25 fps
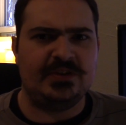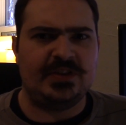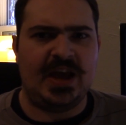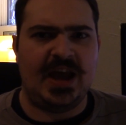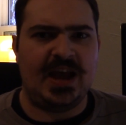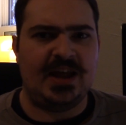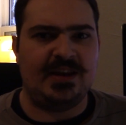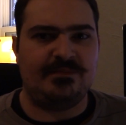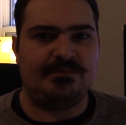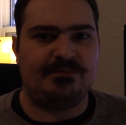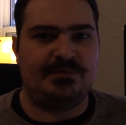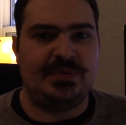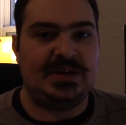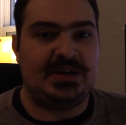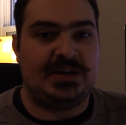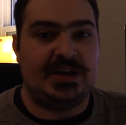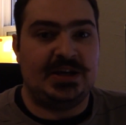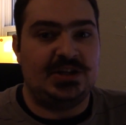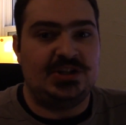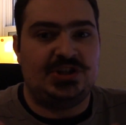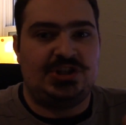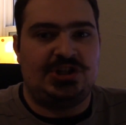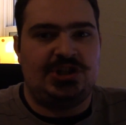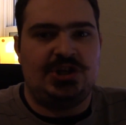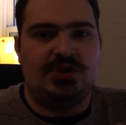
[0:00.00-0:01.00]
that
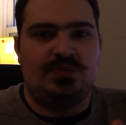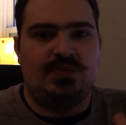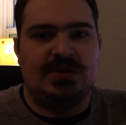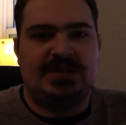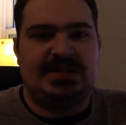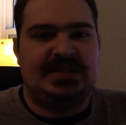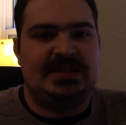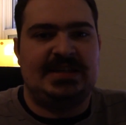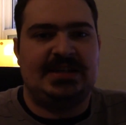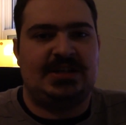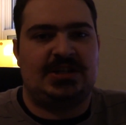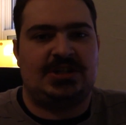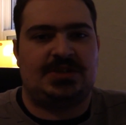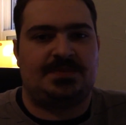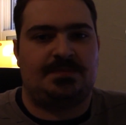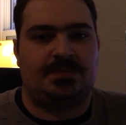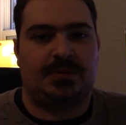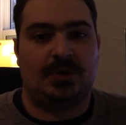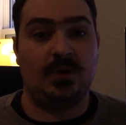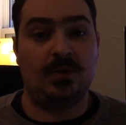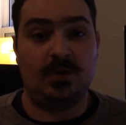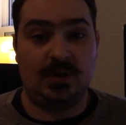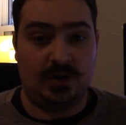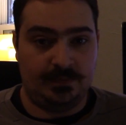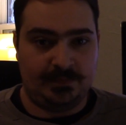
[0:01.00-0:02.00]
because she wasn't
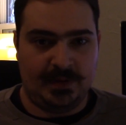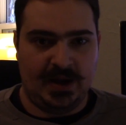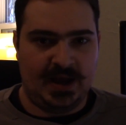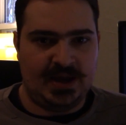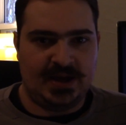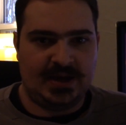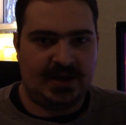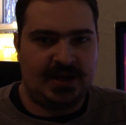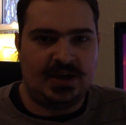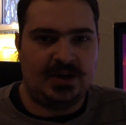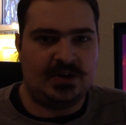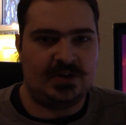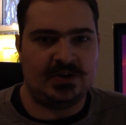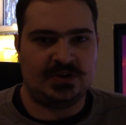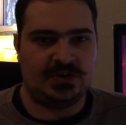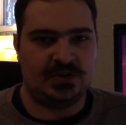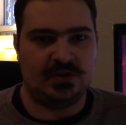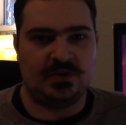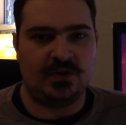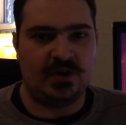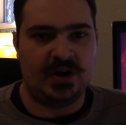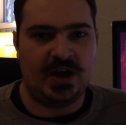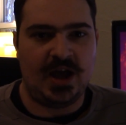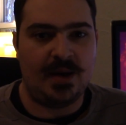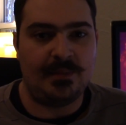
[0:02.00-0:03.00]
explored by Akira
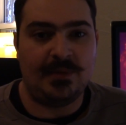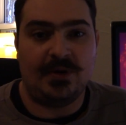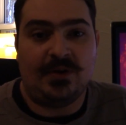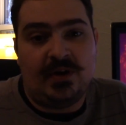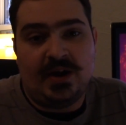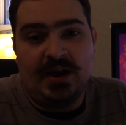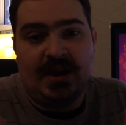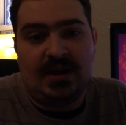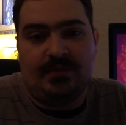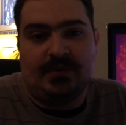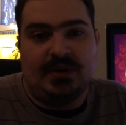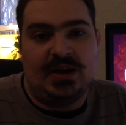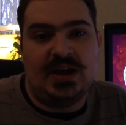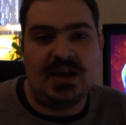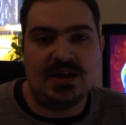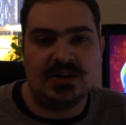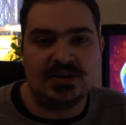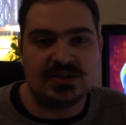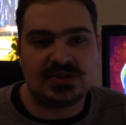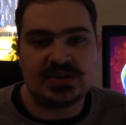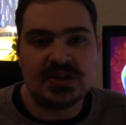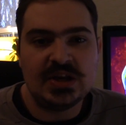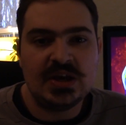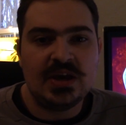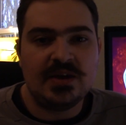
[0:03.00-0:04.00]
Toriyama or anyone
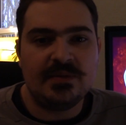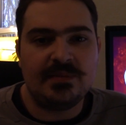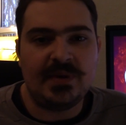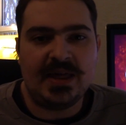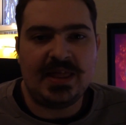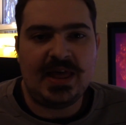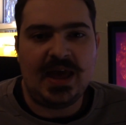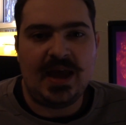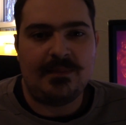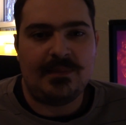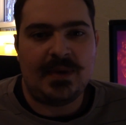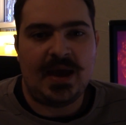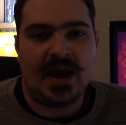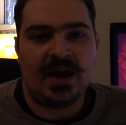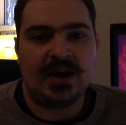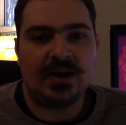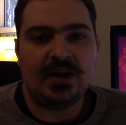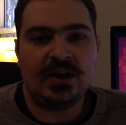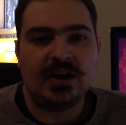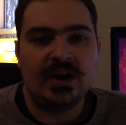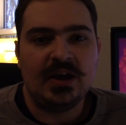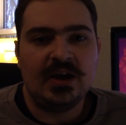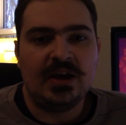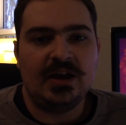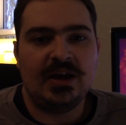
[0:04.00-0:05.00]
else, by that
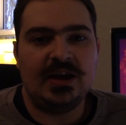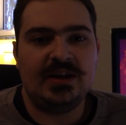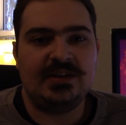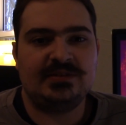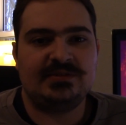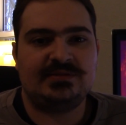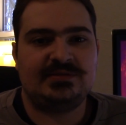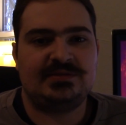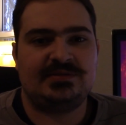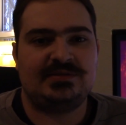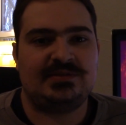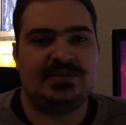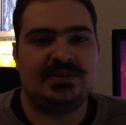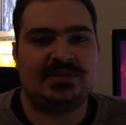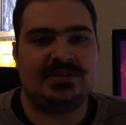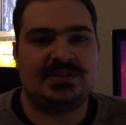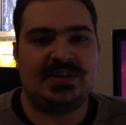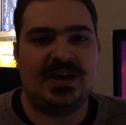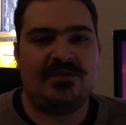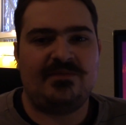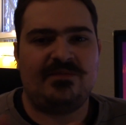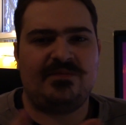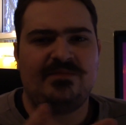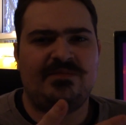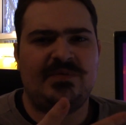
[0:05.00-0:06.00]
matter, and
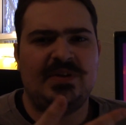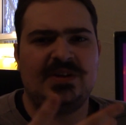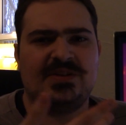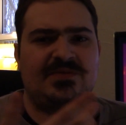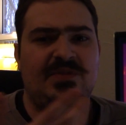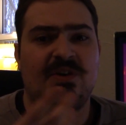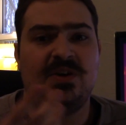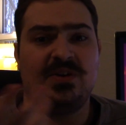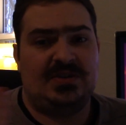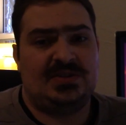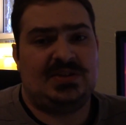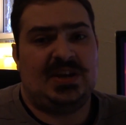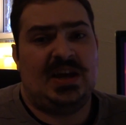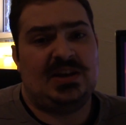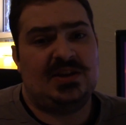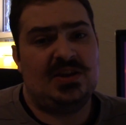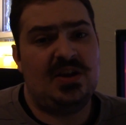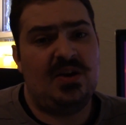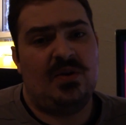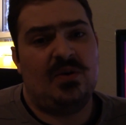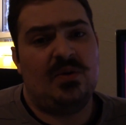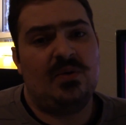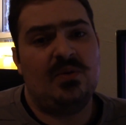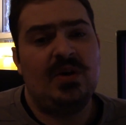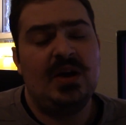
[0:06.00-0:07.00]
except, as far as I
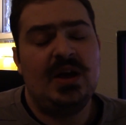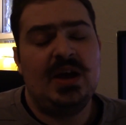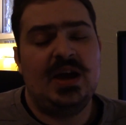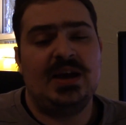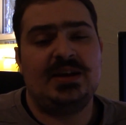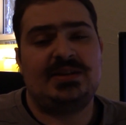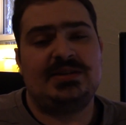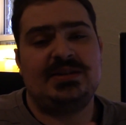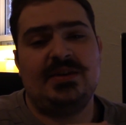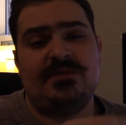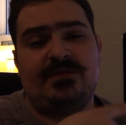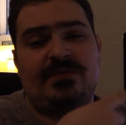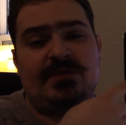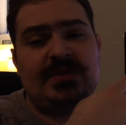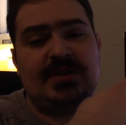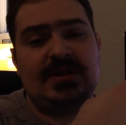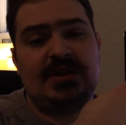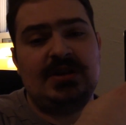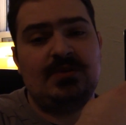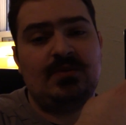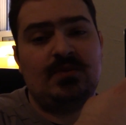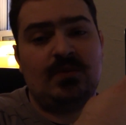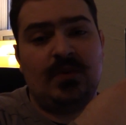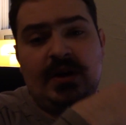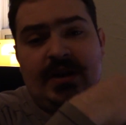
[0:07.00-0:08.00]
know, except for
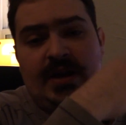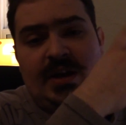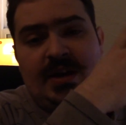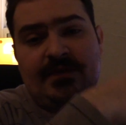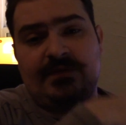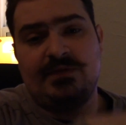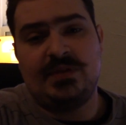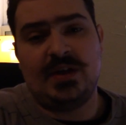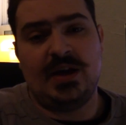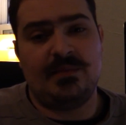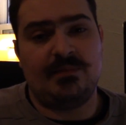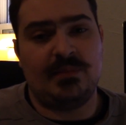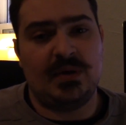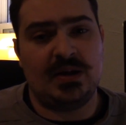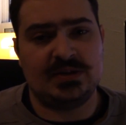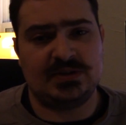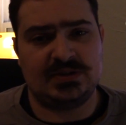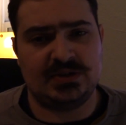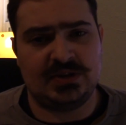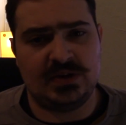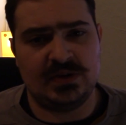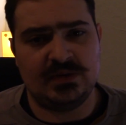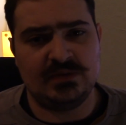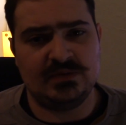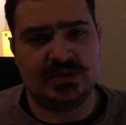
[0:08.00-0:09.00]
the what if that
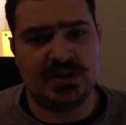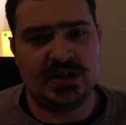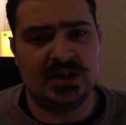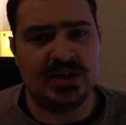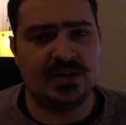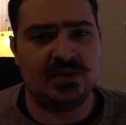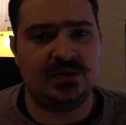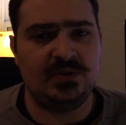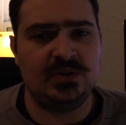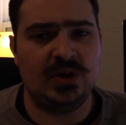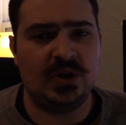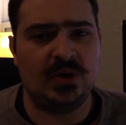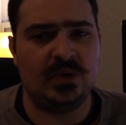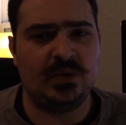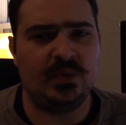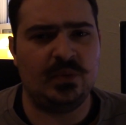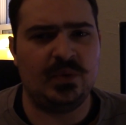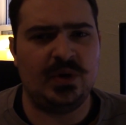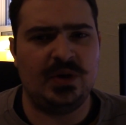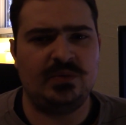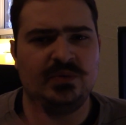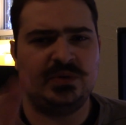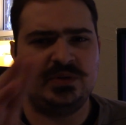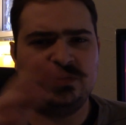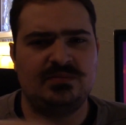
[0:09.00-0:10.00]
Masako did, you know, the
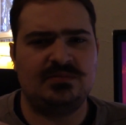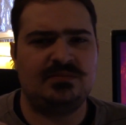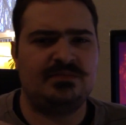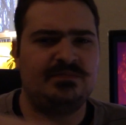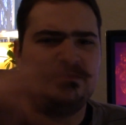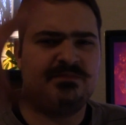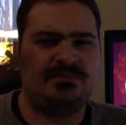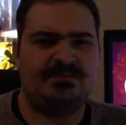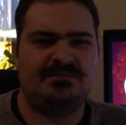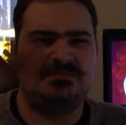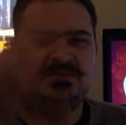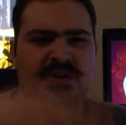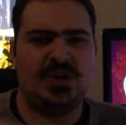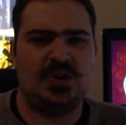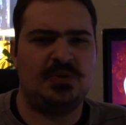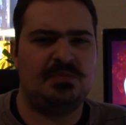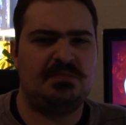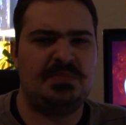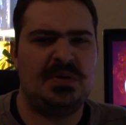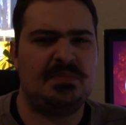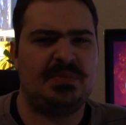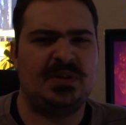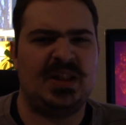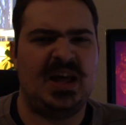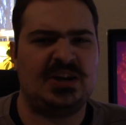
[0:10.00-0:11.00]
one with, you know,
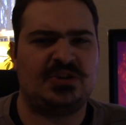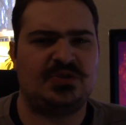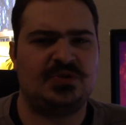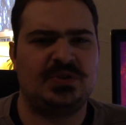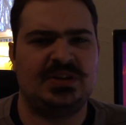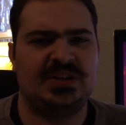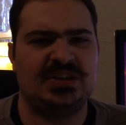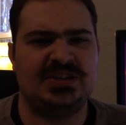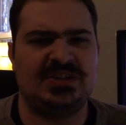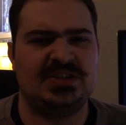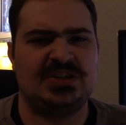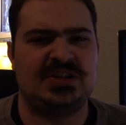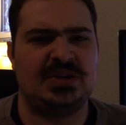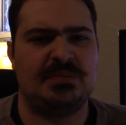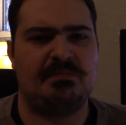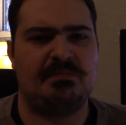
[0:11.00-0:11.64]
people actually listen to